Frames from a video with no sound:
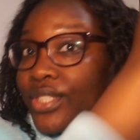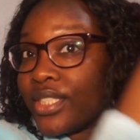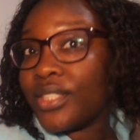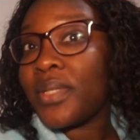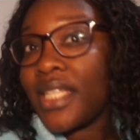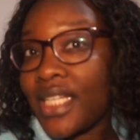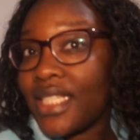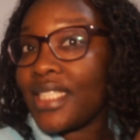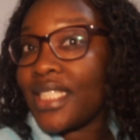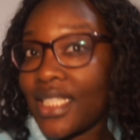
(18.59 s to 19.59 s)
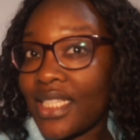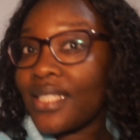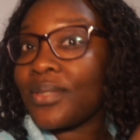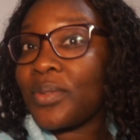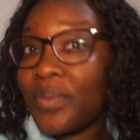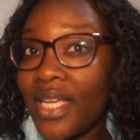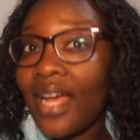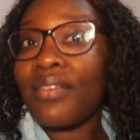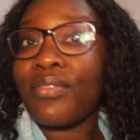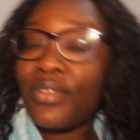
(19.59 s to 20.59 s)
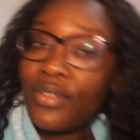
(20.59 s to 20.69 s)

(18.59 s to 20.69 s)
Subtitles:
in 2018, that's what we have.